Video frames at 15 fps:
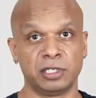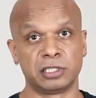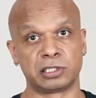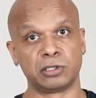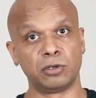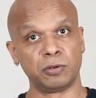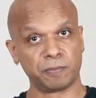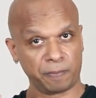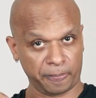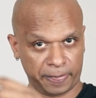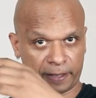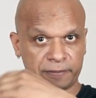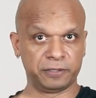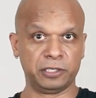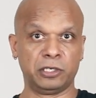So,
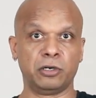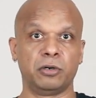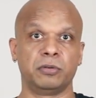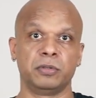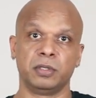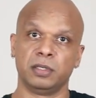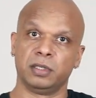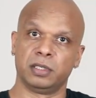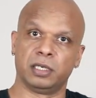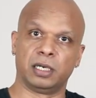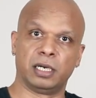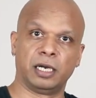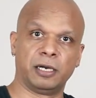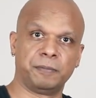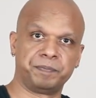you know,
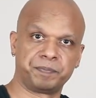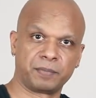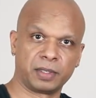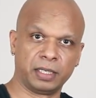the